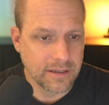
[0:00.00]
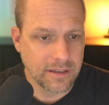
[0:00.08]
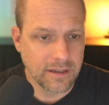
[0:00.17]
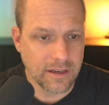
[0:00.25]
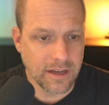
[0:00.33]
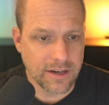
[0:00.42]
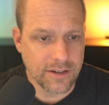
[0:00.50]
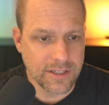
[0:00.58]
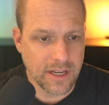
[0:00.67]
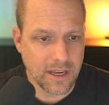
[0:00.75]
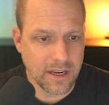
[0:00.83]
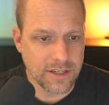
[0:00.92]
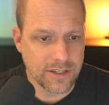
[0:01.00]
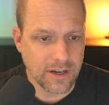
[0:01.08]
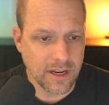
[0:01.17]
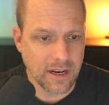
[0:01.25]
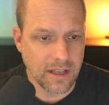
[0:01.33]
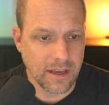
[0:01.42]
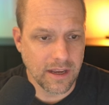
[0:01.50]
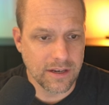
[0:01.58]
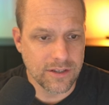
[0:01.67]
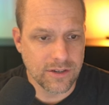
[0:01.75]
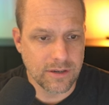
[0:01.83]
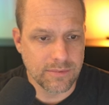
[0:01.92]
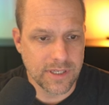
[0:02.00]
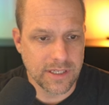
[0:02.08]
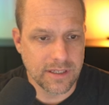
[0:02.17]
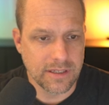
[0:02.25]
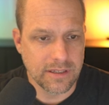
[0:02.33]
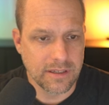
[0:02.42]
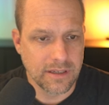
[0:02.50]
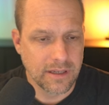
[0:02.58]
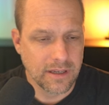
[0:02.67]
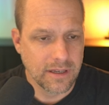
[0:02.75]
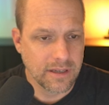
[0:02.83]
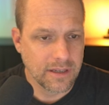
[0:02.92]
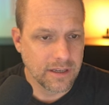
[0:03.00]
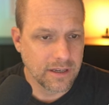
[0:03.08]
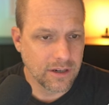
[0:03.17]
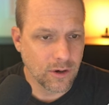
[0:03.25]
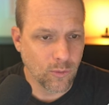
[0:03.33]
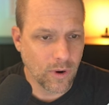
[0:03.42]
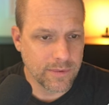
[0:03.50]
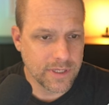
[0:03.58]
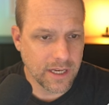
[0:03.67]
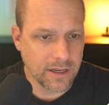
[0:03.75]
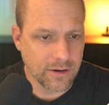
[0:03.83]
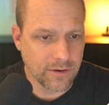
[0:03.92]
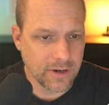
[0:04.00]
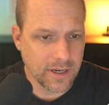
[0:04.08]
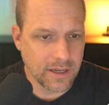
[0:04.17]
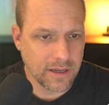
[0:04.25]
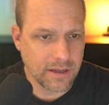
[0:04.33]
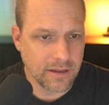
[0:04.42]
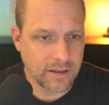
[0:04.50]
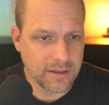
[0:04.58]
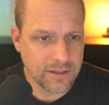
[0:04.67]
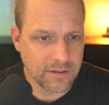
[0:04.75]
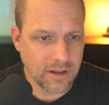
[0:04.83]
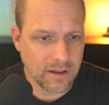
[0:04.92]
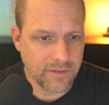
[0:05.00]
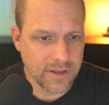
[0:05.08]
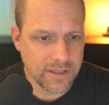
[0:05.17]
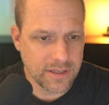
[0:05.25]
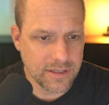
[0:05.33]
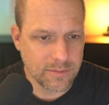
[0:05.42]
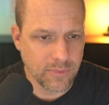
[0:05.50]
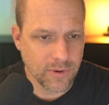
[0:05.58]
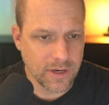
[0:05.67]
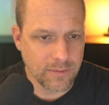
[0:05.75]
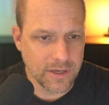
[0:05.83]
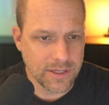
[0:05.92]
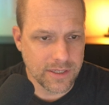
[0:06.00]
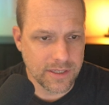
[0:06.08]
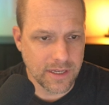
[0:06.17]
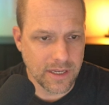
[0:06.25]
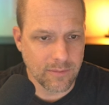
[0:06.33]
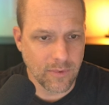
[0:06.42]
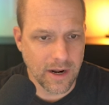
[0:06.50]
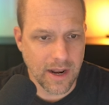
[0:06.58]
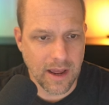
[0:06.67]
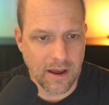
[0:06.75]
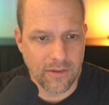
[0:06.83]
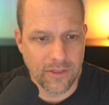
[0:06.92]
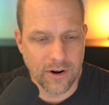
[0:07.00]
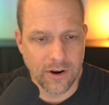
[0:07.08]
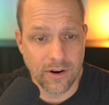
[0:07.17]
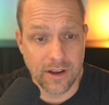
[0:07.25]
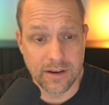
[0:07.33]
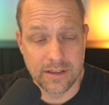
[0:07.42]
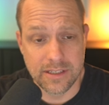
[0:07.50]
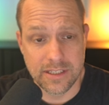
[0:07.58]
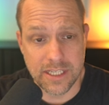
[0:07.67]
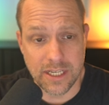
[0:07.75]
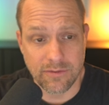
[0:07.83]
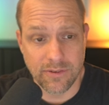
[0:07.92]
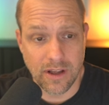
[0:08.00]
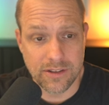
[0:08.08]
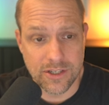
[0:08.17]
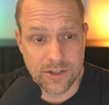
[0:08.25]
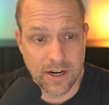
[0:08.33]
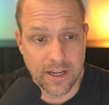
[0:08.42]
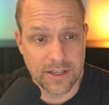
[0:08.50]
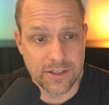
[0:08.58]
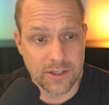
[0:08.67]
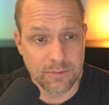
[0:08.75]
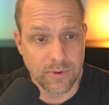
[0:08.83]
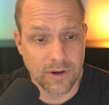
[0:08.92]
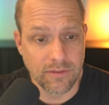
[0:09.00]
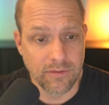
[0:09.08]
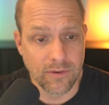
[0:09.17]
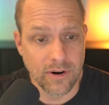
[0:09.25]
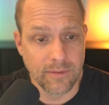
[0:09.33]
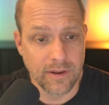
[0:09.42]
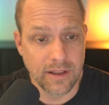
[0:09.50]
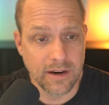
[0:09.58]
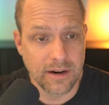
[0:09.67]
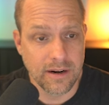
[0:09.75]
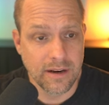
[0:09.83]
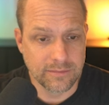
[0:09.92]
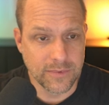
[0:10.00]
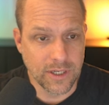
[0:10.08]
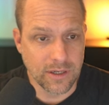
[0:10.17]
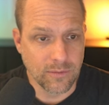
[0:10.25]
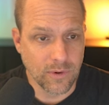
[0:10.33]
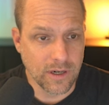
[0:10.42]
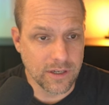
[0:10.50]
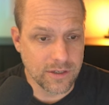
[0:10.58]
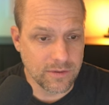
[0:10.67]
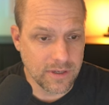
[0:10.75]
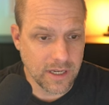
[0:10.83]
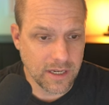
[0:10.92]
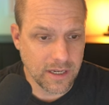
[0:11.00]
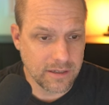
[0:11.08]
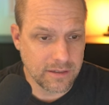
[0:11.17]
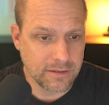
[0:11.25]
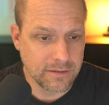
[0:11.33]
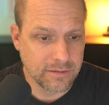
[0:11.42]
You can add your text, your headline, description, your website URL. So all this is pretty much the same. Right now, they're gonna default to try to get you to put a form in there. You know, we're gonna do none,